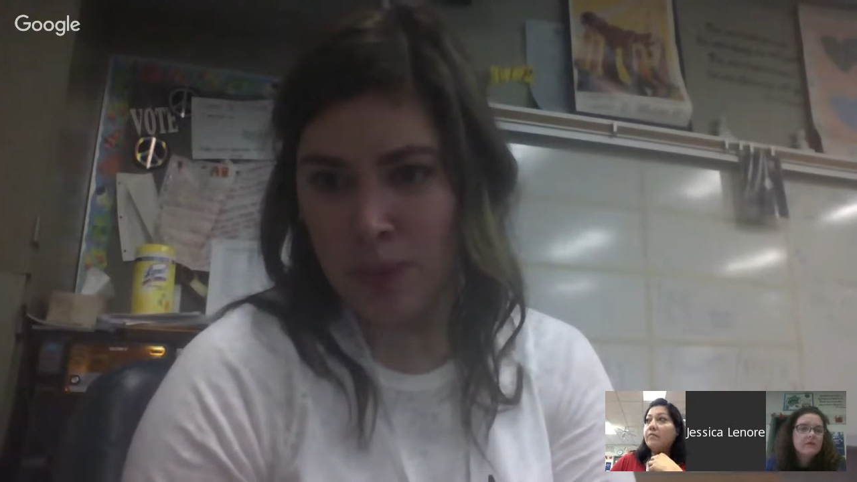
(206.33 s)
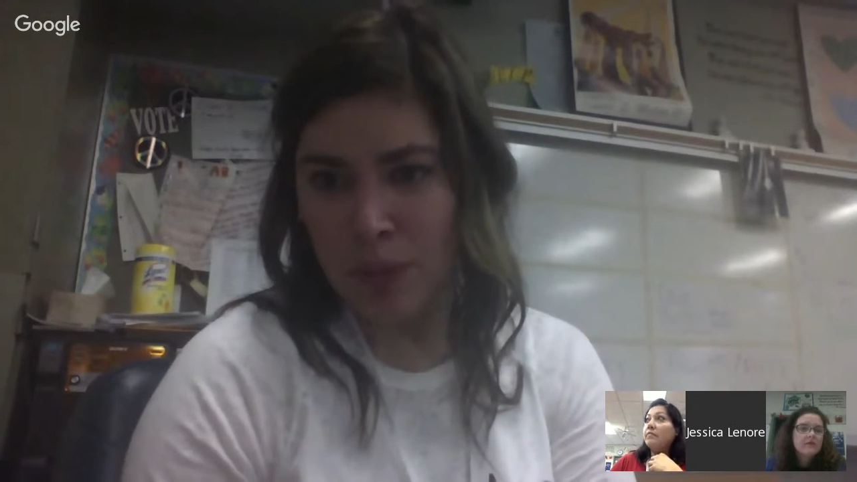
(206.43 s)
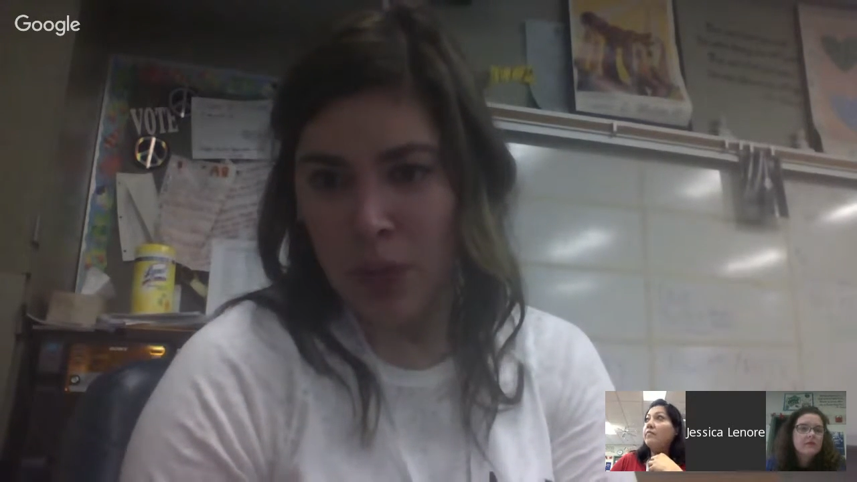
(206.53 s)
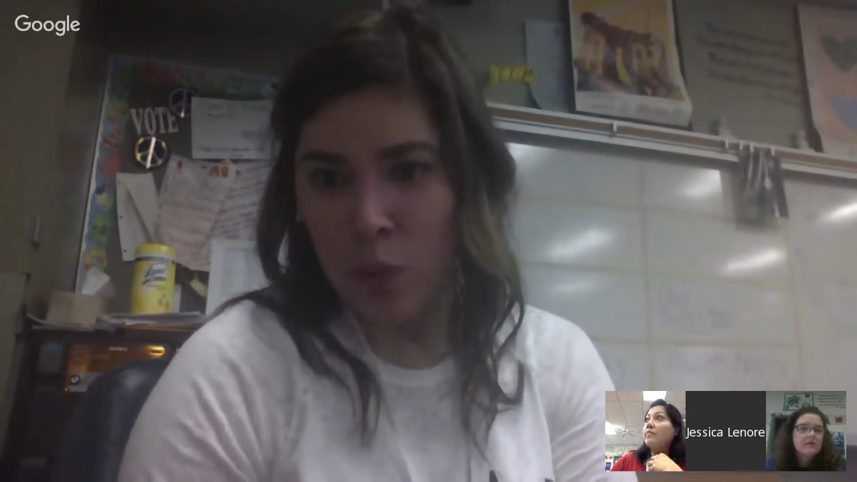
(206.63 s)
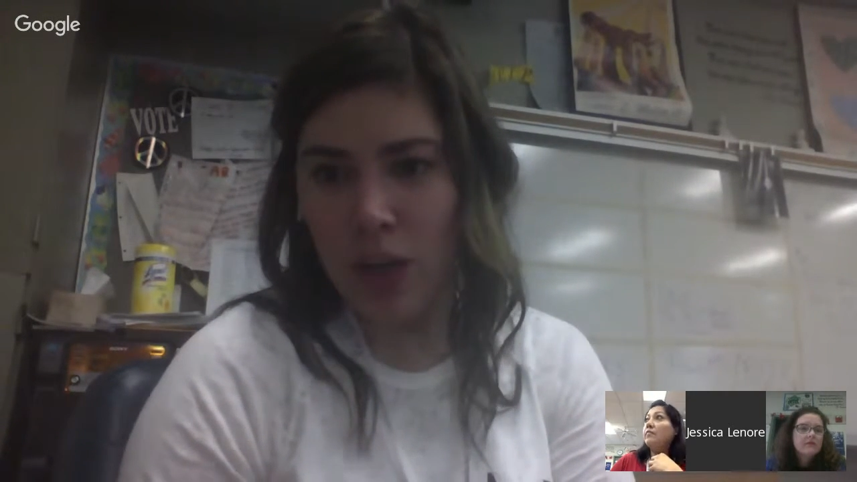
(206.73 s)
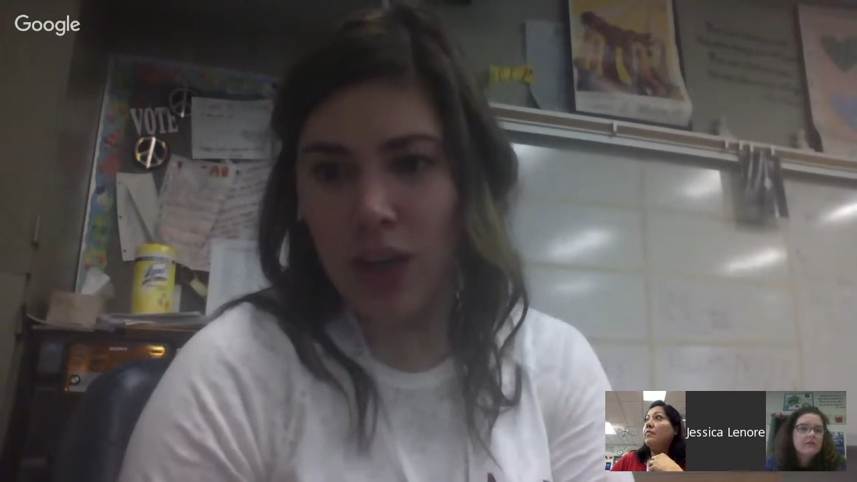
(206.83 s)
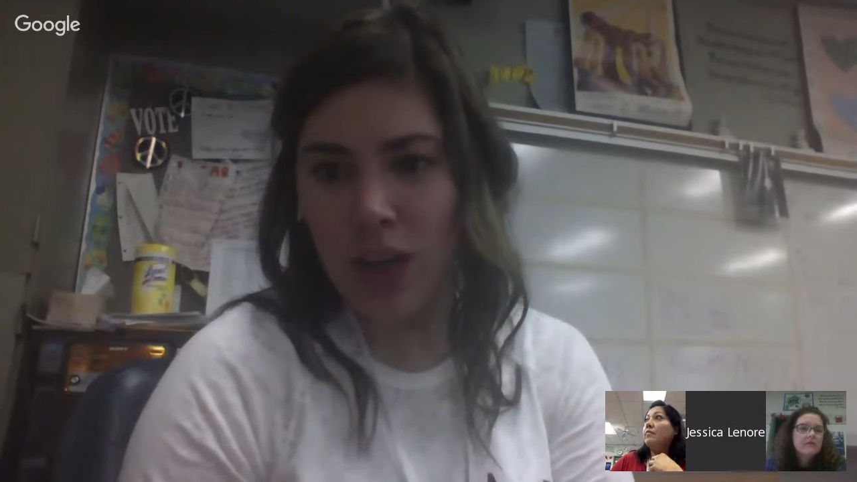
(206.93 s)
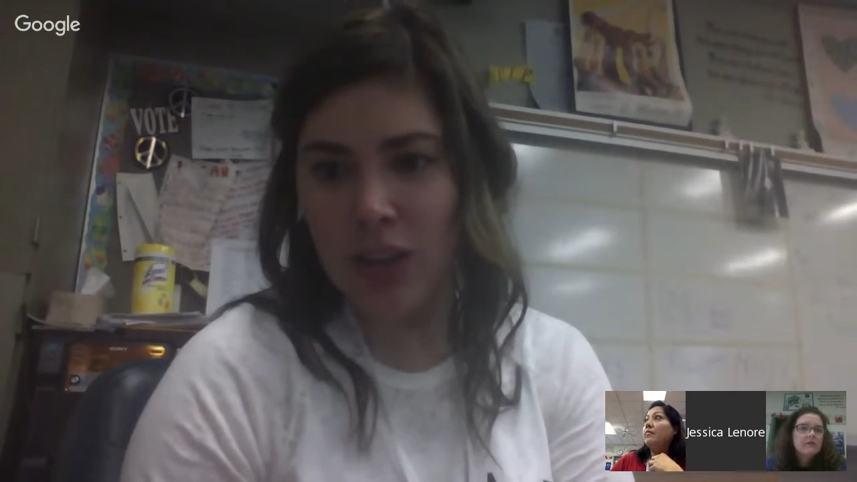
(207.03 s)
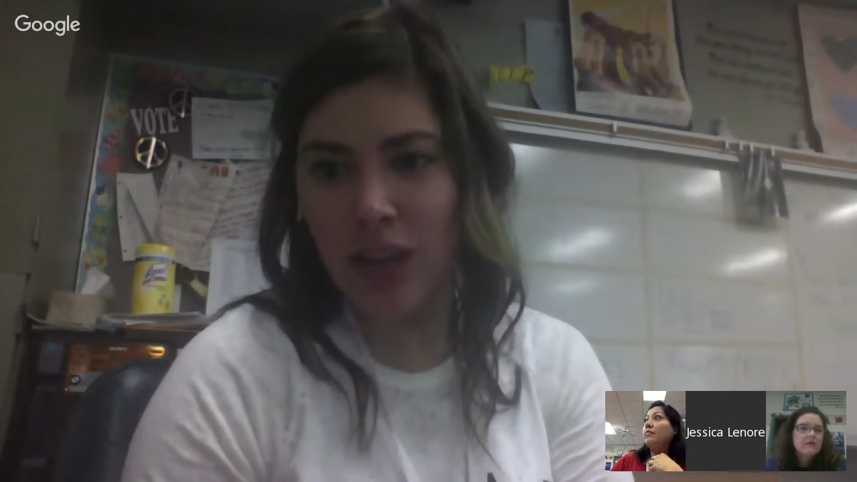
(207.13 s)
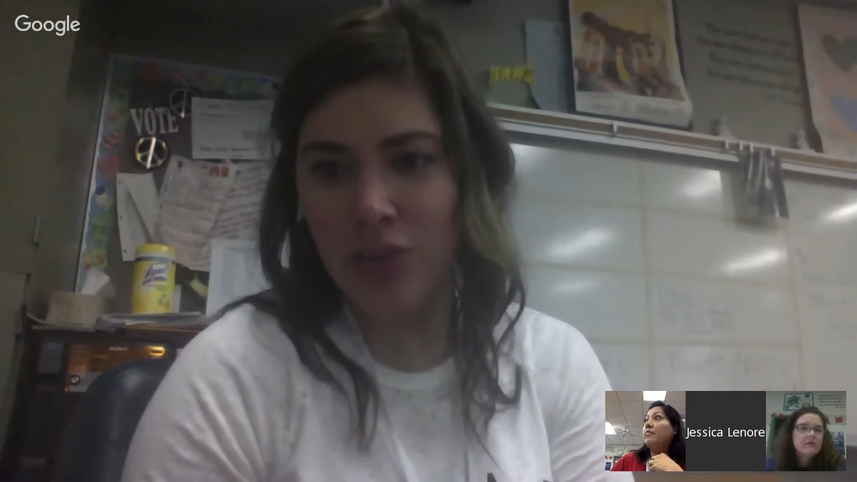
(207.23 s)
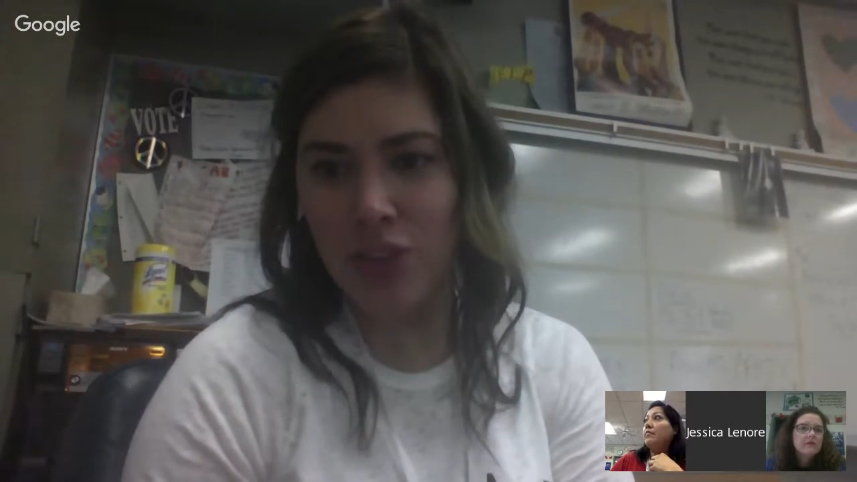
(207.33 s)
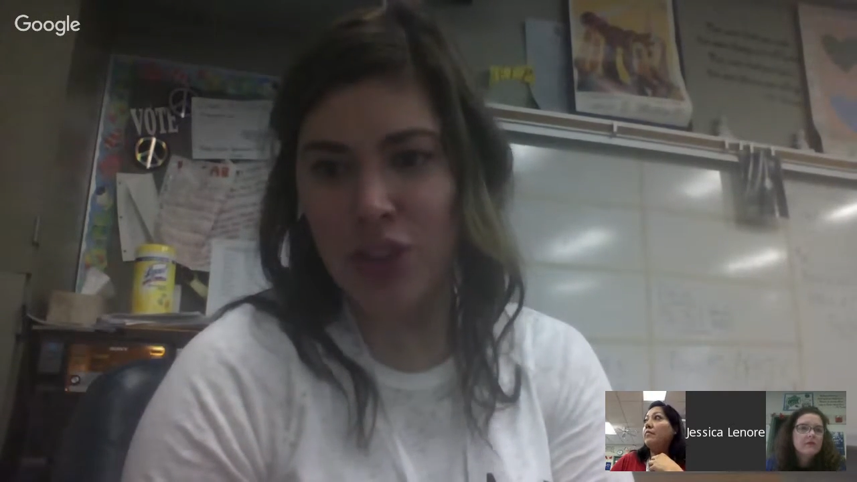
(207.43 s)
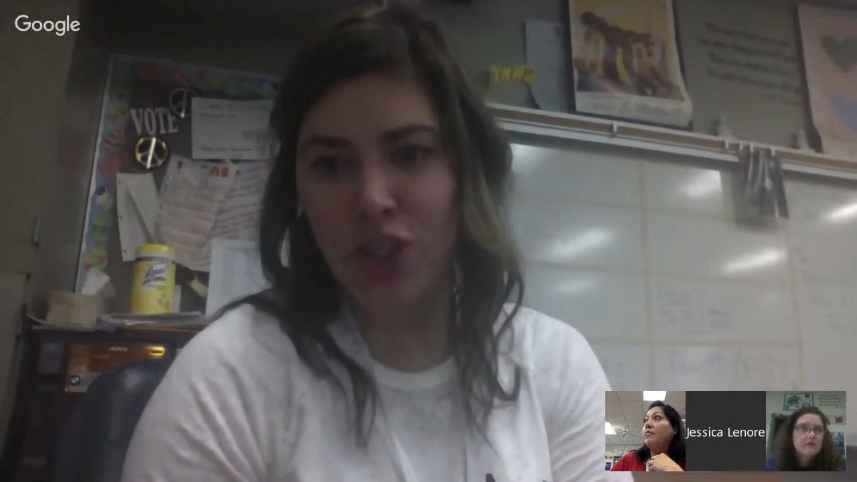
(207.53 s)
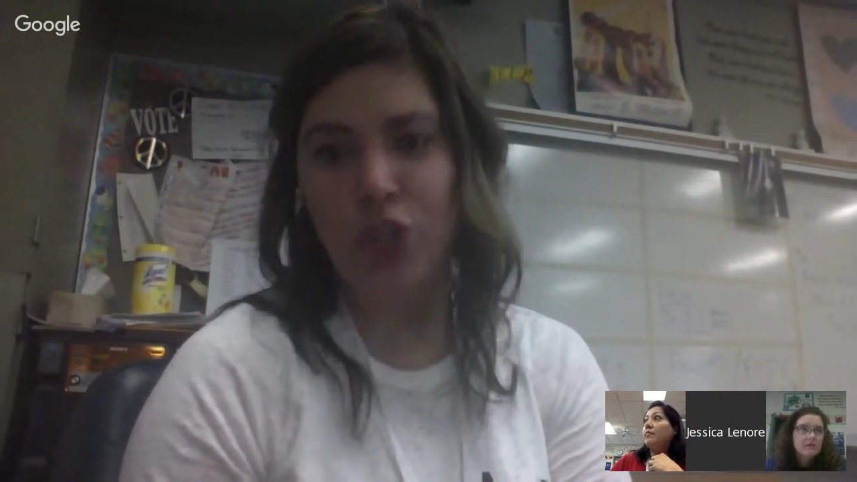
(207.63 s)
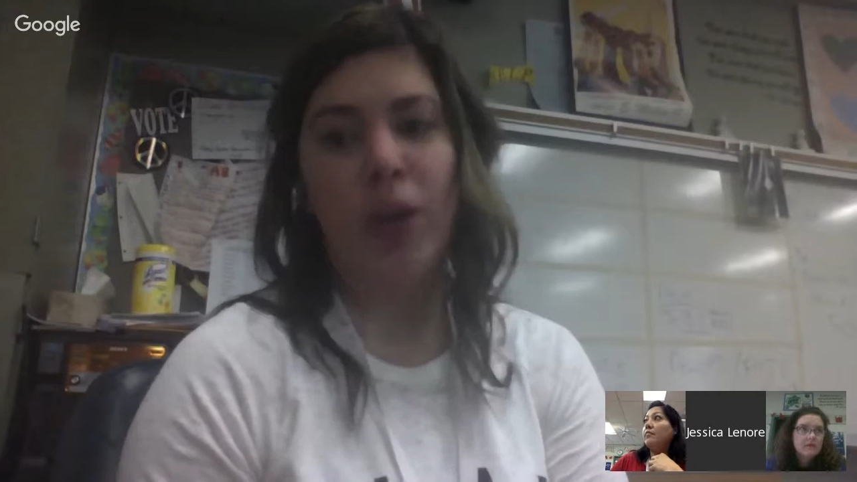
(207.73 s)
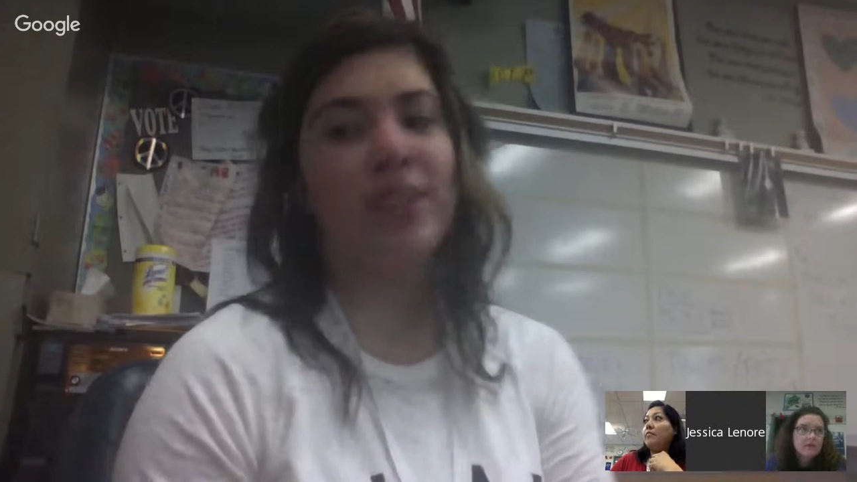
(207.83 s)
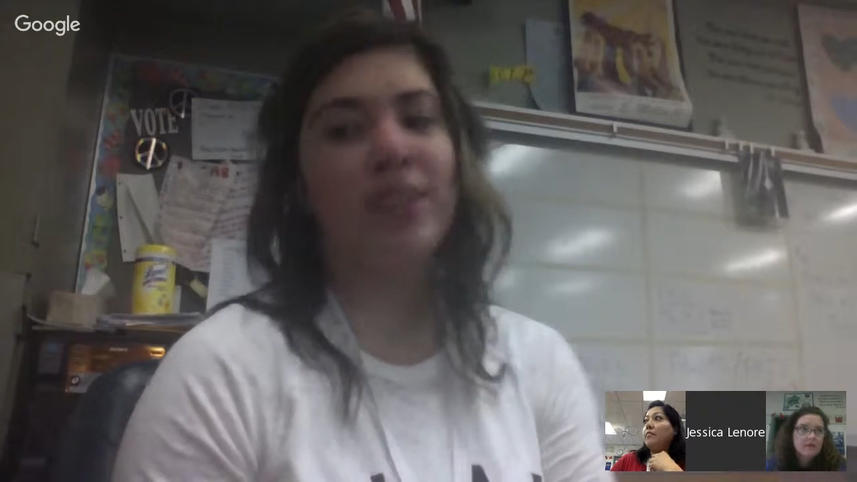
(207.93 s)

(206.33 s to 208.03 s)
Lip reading: What it allows you to do is